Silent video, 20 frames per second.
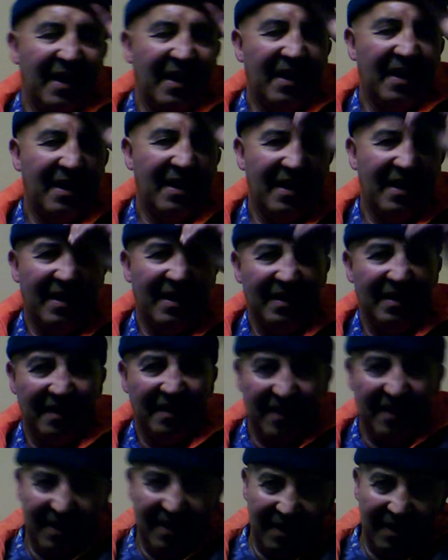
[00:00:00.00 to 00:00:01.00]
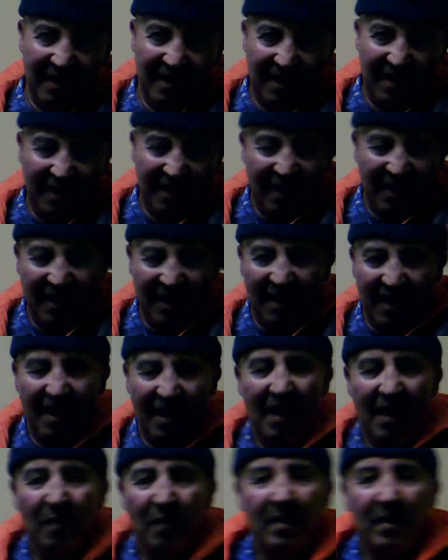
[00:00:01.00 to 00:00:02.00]
and I
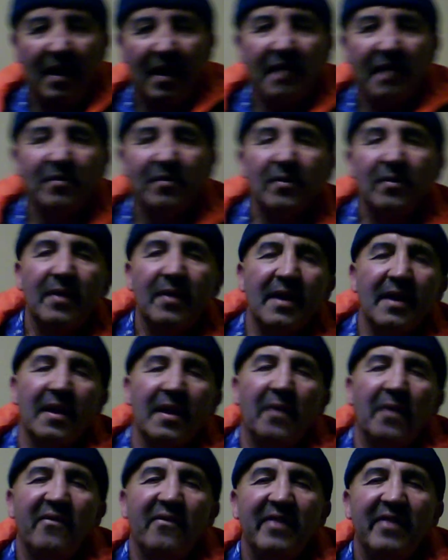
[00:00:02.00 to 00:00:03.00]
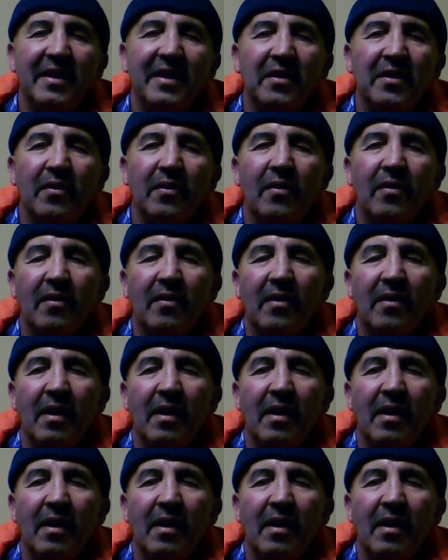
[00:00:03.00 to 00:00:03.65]
would like to do another video